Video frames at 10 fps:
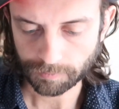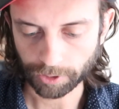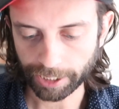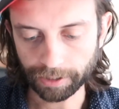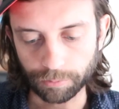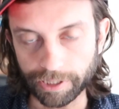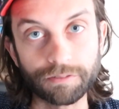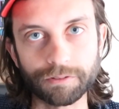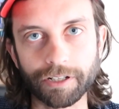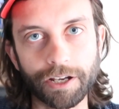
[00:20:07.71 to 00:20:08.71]
Okay, we
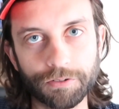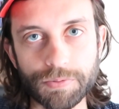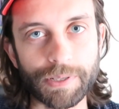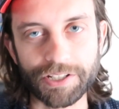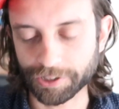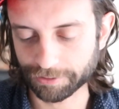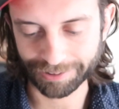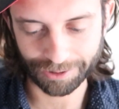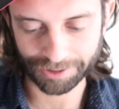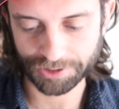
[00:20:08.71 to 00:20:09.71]
have run out of space on the
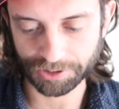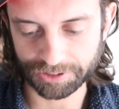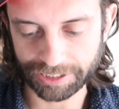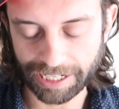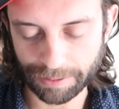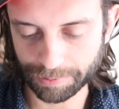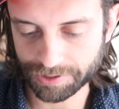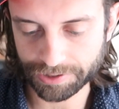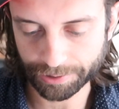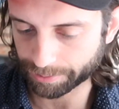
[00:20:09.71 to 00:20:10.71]
phone as usually
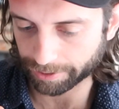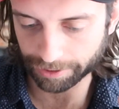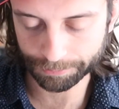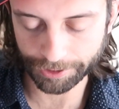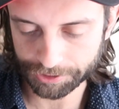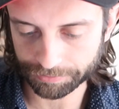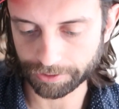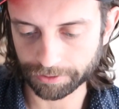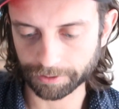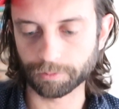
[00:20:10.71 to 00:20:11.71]
happens. There were a bunch of
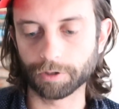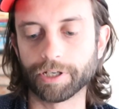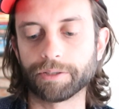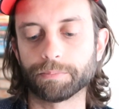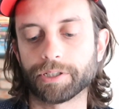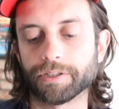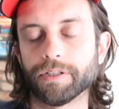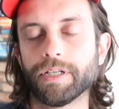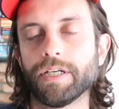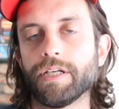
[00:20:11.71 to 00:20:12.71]
other more bread and
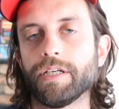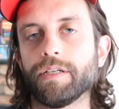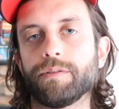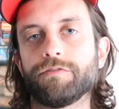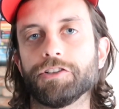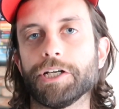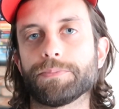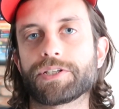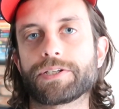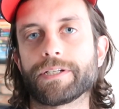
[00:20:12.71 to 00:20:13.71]
butter
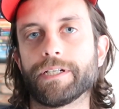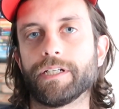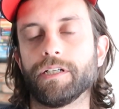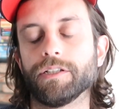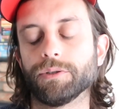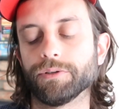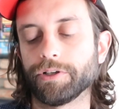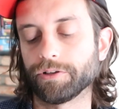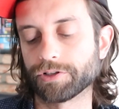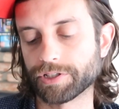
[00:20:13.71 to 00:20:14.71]
flips, uh, lower
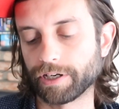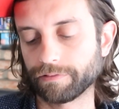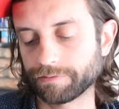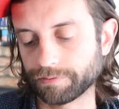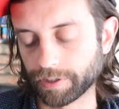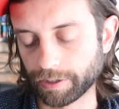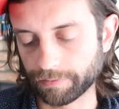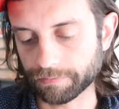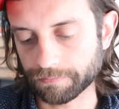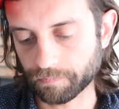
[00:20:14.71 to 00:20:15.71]
dollar stuff that
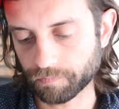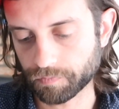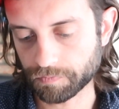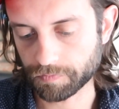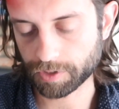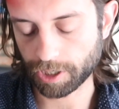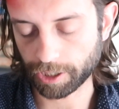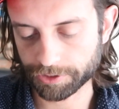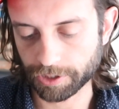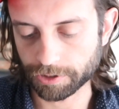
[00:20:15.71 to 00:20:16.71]
I've
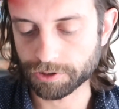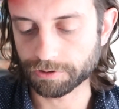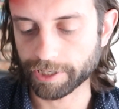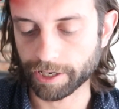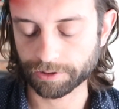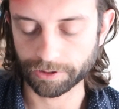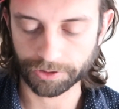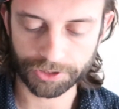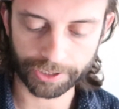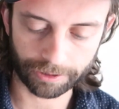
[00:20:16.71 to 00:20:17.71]
talked unto death on
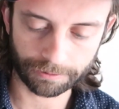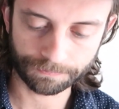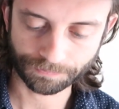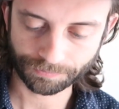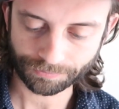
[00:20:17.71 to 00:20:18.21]
this channel.